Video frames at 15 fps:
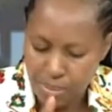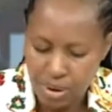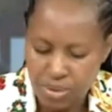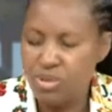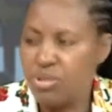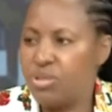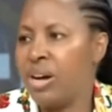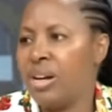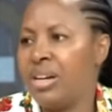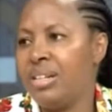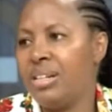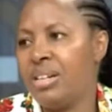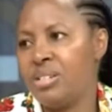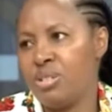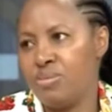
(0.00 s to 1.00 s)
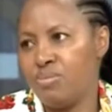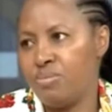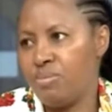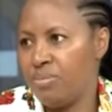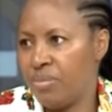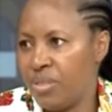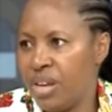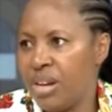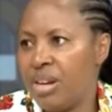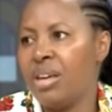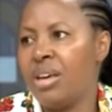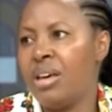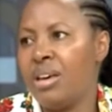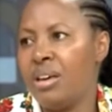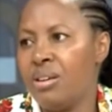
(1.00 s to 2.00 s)
about your leadership,
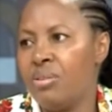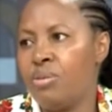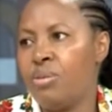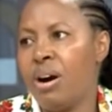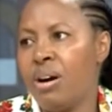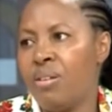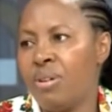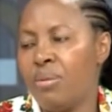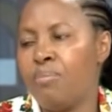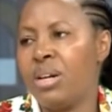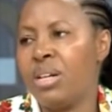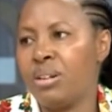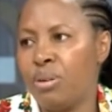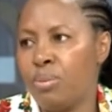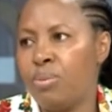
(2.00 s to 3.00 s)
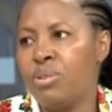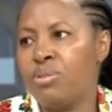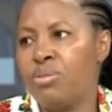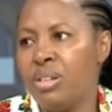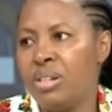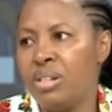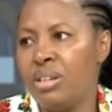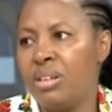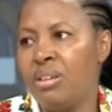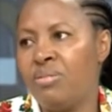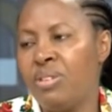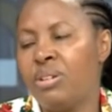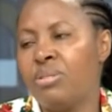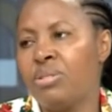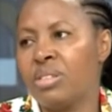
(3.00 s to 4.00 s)
then you have a better opportunity
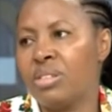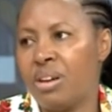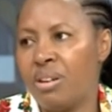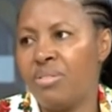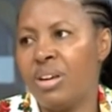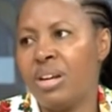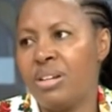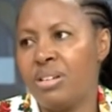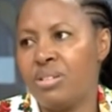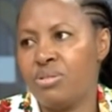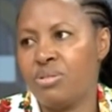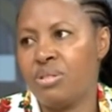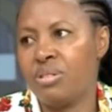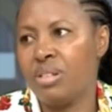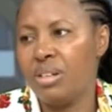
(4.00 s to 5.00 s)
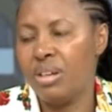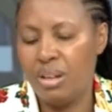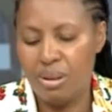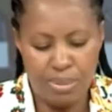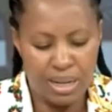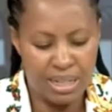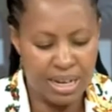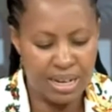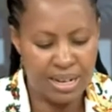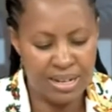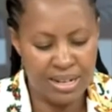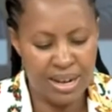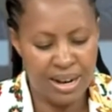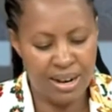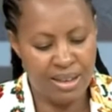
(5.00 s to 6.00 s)
even to serve your nation. But
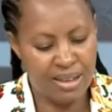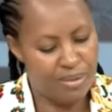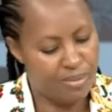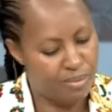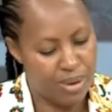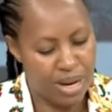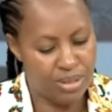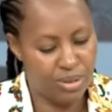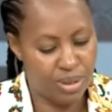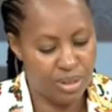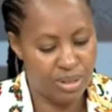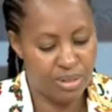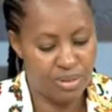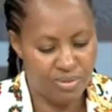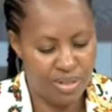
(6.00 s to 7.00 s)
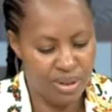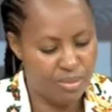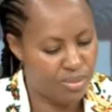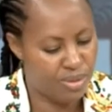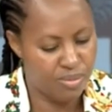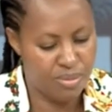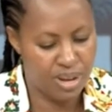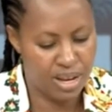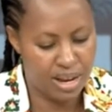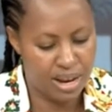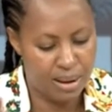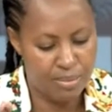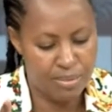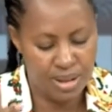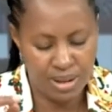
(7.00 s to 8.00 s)
ideally, majority of them would
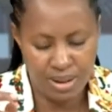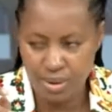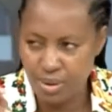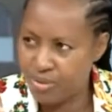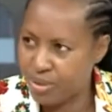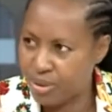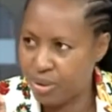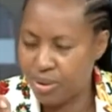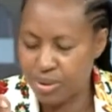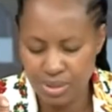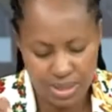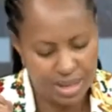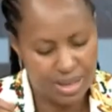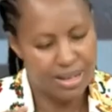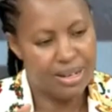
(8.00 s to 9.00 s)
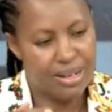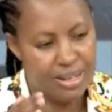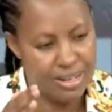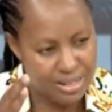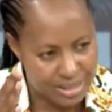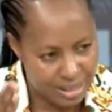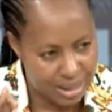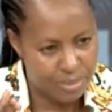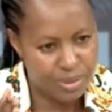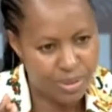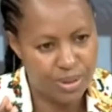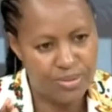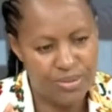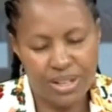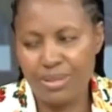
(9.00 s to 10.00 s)
be coming, of course, in
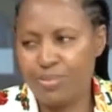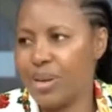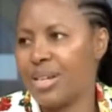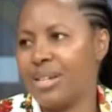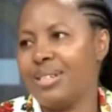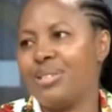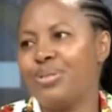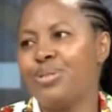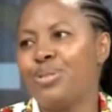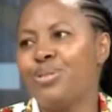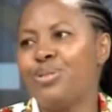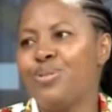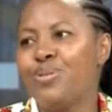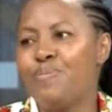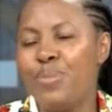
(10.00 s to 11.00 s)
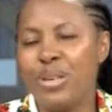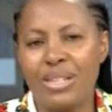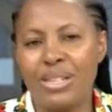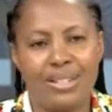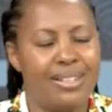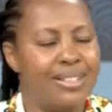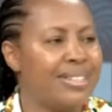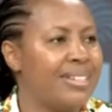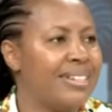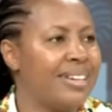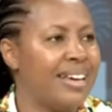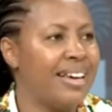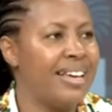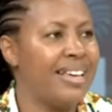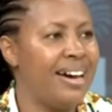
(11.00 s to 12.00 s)
terms of expectation to do
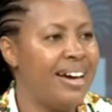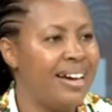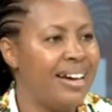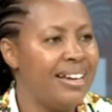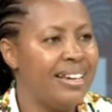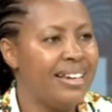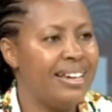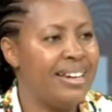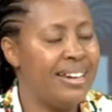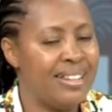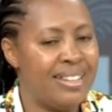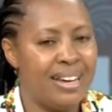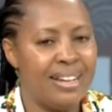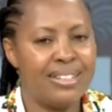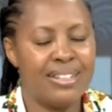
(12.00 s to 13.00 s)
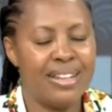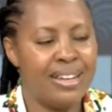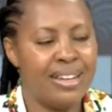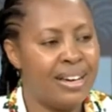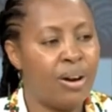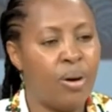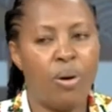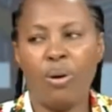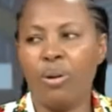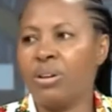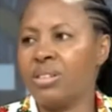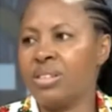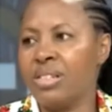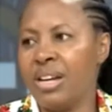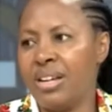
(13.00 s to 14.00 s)
business in Kenya, and thus
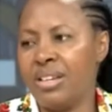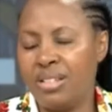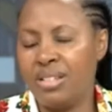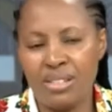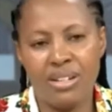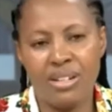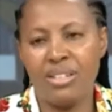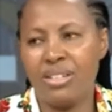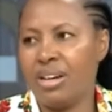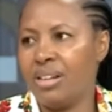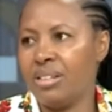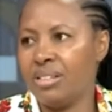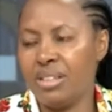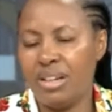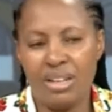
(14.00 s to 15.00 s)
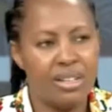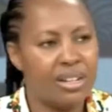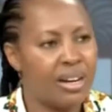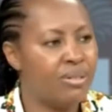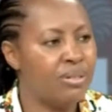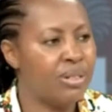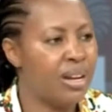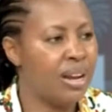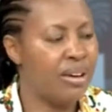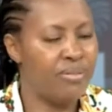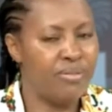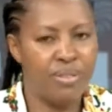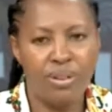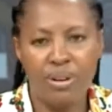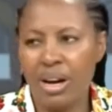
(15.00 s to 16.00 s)
calls the legislatures at
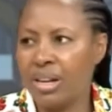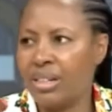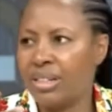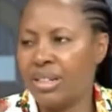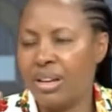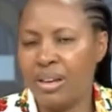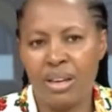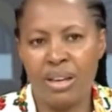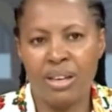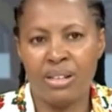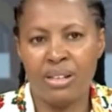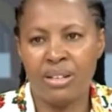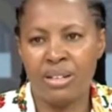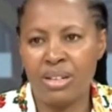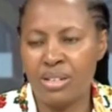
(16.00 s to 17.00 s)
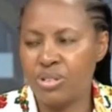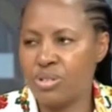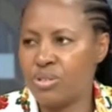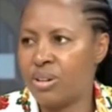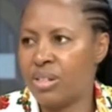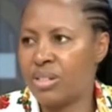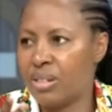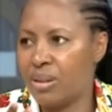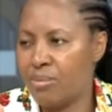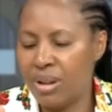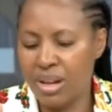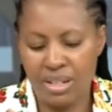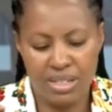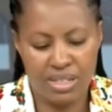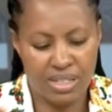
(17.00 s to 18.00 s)
county level, at National
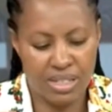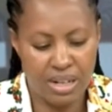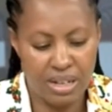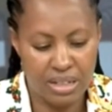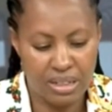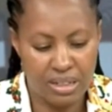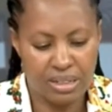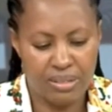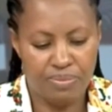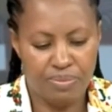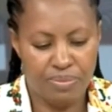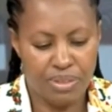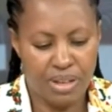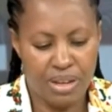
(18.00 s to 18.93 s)
Assembly, at Senate,